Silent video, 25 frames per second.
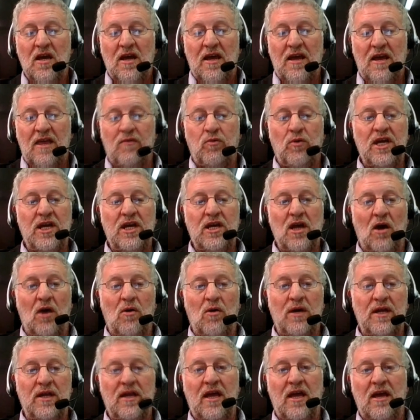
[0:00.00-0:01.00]
if we
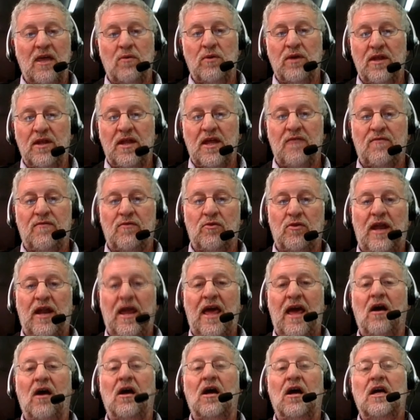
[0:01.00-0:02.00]
go in there, we're there for an
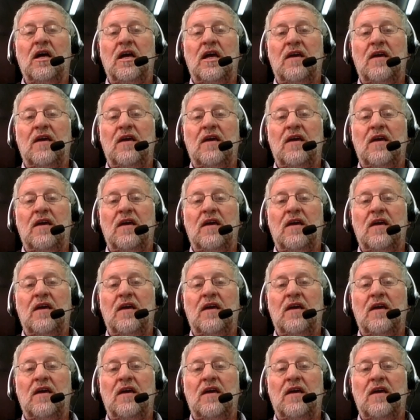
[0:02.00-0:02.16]
hour.